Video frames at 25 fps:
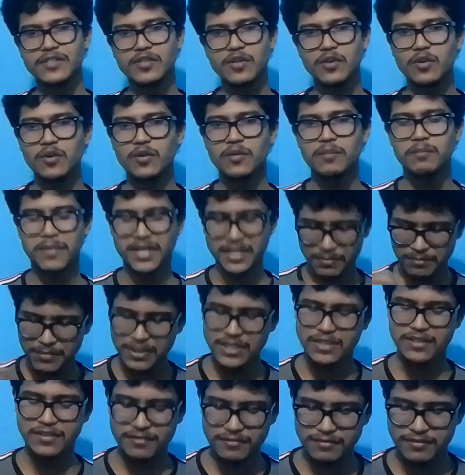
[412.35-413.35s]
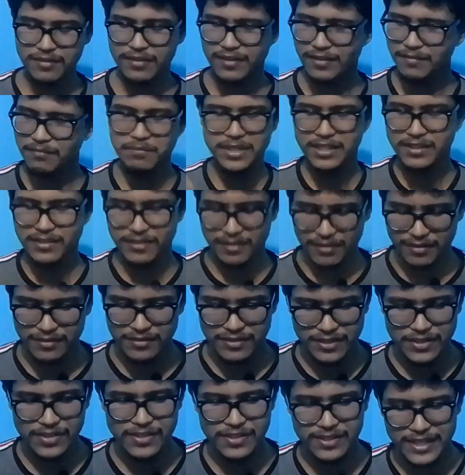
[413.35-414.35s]
So but
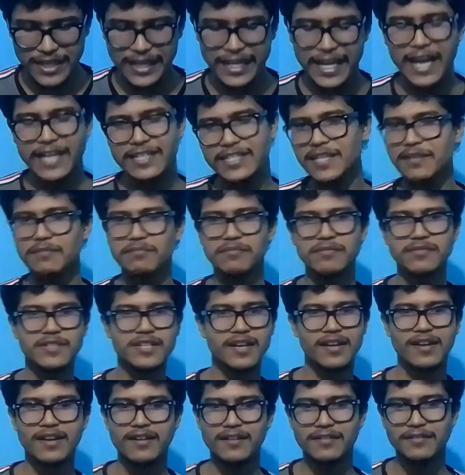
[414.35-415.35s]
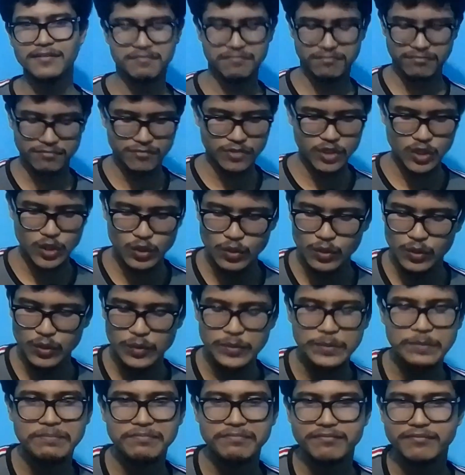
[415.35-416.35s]
just take an attempt
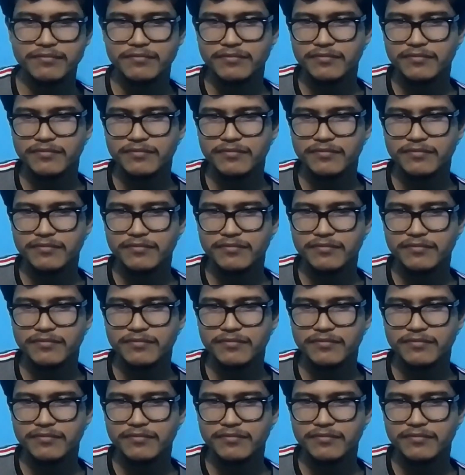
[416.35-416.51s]
to